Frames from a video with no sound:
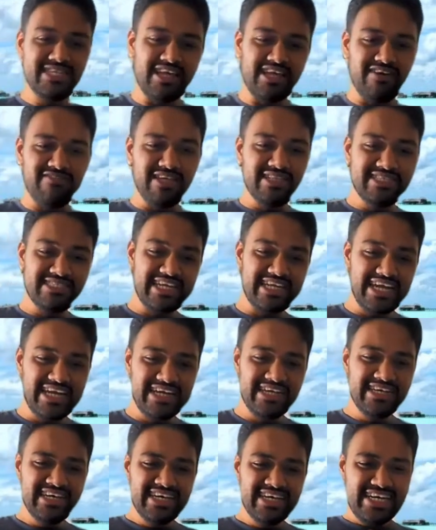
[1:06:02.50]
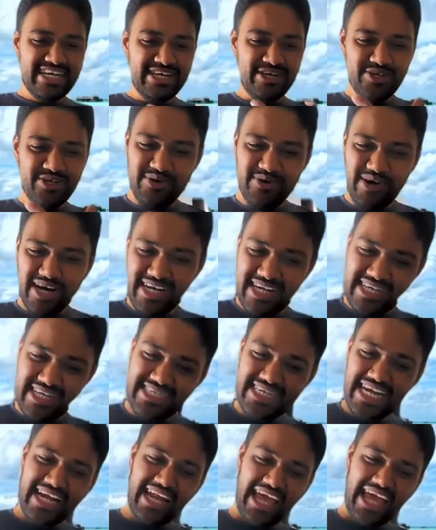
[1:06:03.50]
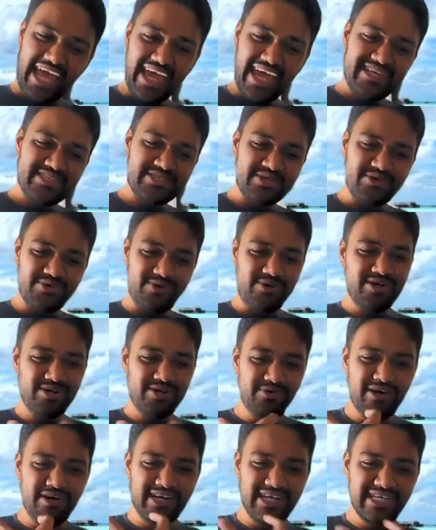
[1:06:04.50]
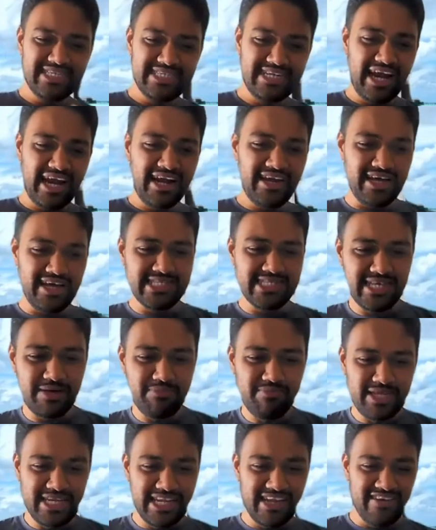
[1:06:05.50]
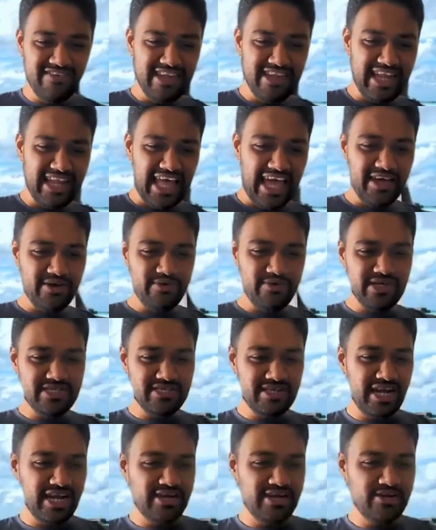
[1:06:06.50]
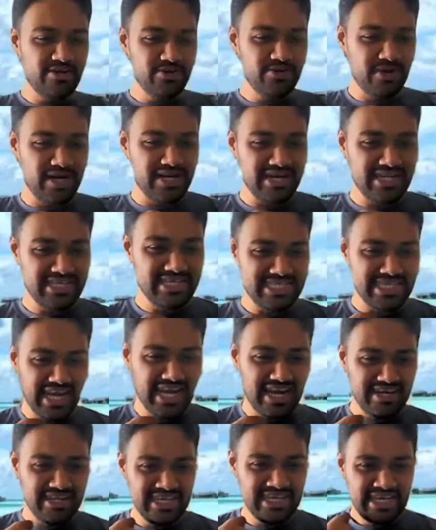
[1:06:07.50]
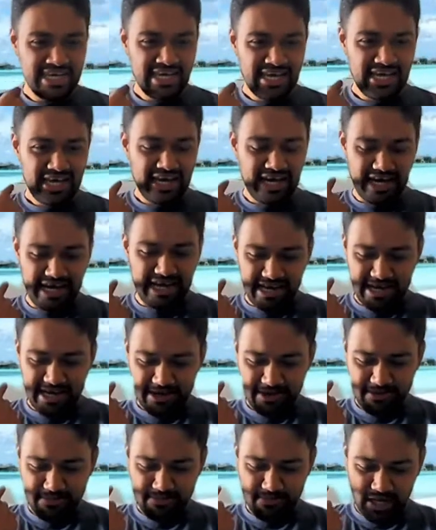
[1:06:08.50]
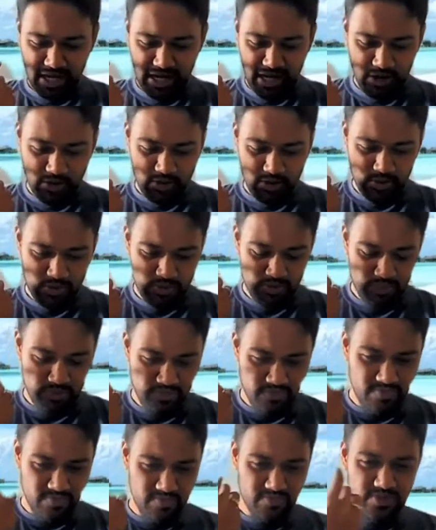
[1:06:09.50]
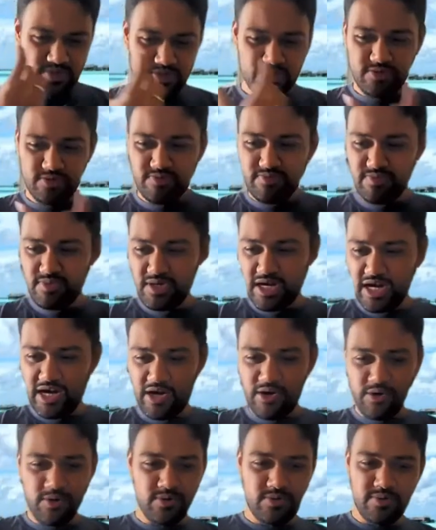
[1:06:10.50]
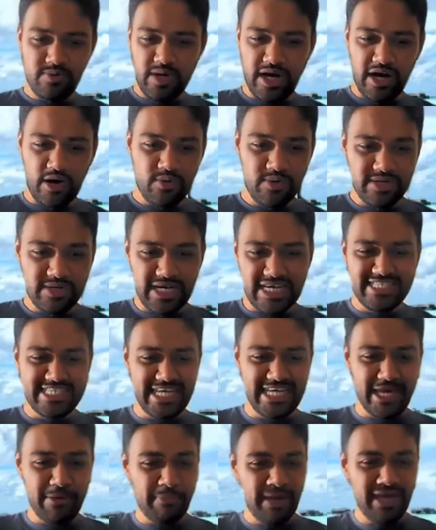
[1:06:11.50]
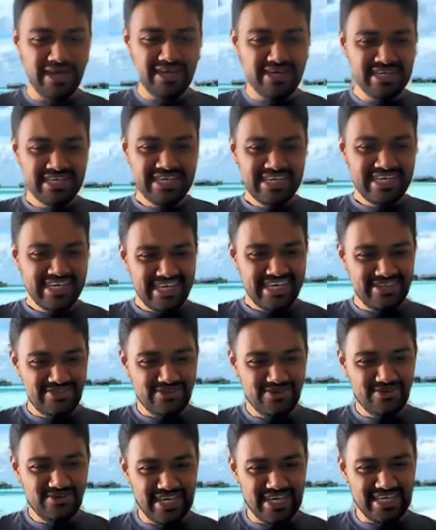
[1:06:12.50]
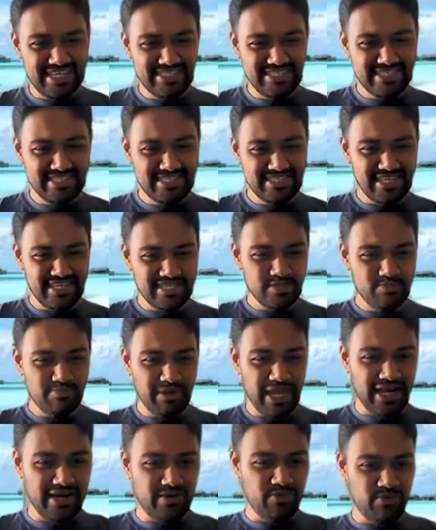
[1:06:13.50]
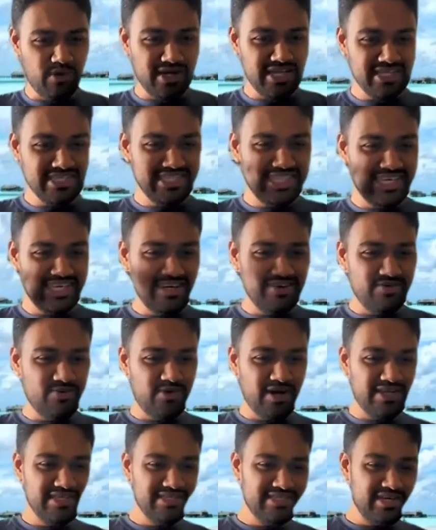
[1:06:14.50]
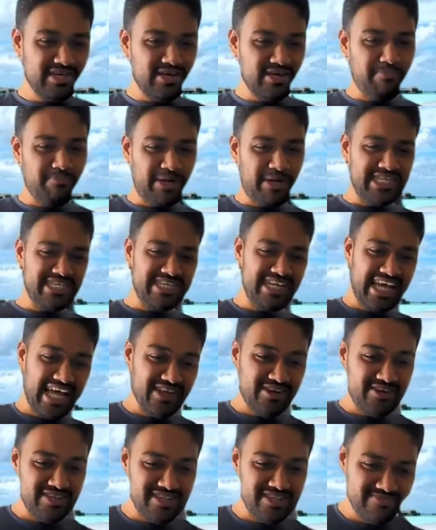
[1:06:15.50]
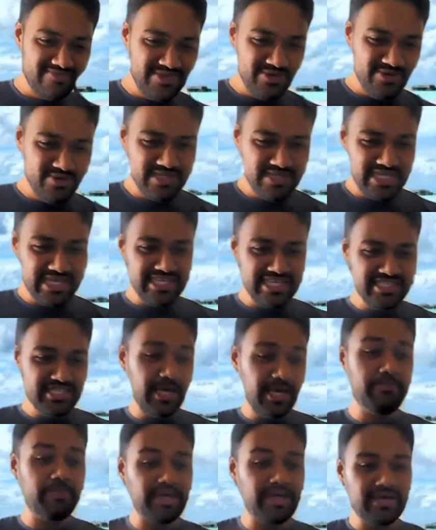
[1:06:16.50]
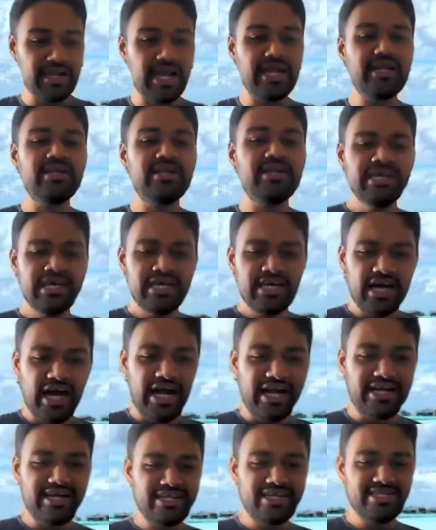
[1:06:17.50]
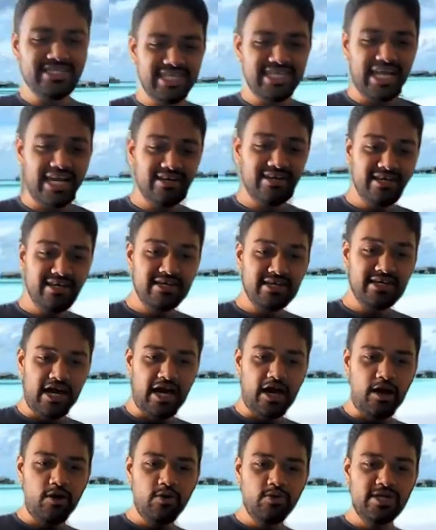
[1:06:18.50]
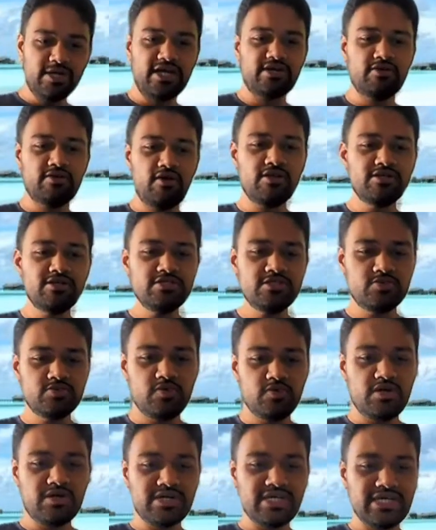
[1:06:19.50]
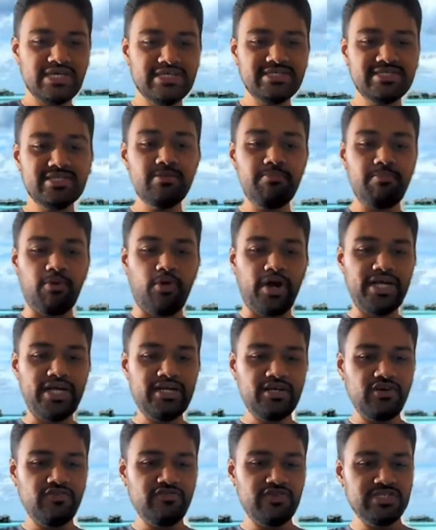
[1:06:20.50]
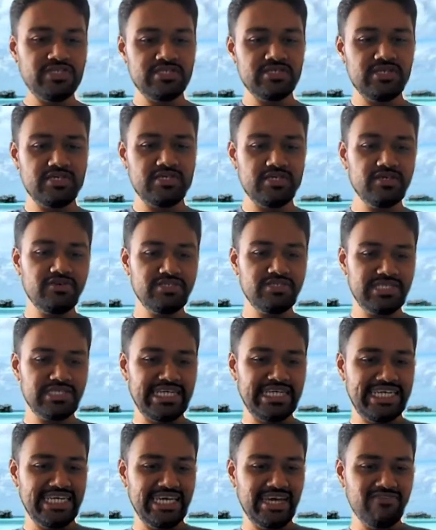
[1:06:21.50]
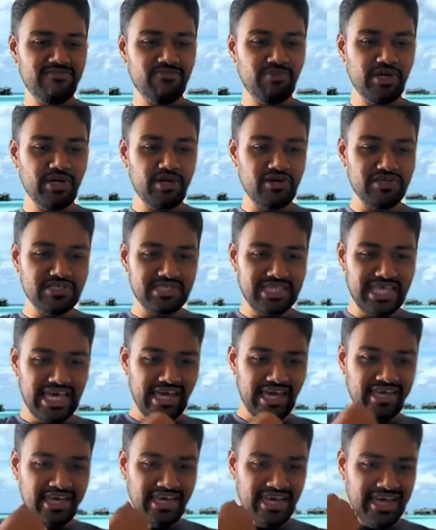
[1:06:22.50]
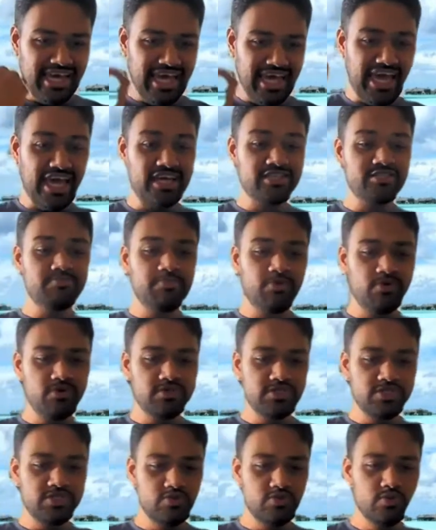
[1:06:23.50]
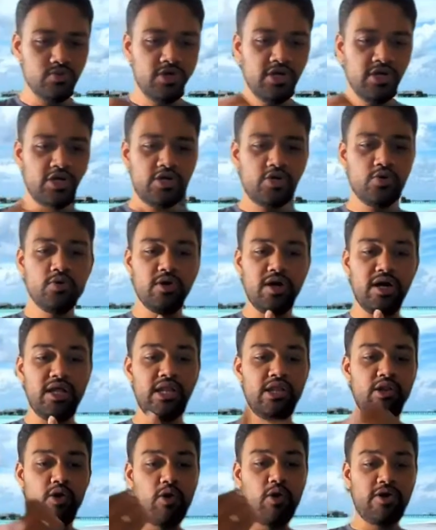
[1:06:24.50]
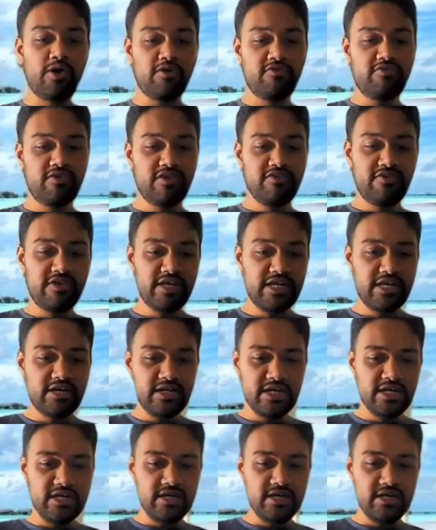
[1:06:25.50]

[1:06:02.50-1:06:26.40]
levels, right? Do you understand hex code? Do you understand assembly level language, right? Do you understand how, how a JPEG, is made? What is the compression algorithm used in a JPEG, right? Understanding how technologies work is the point of a CTF, because they expose you to a lot of different